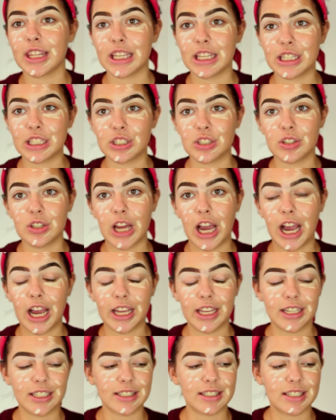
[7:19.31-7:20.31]
the
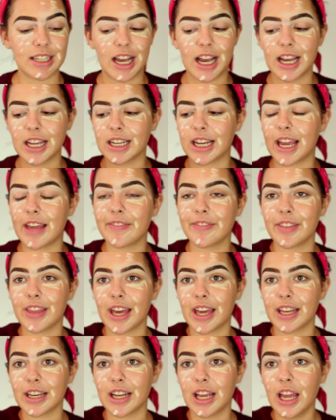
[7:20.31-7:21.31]
high-end side, and
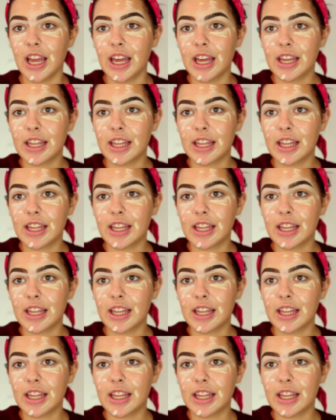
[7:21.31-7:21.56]
then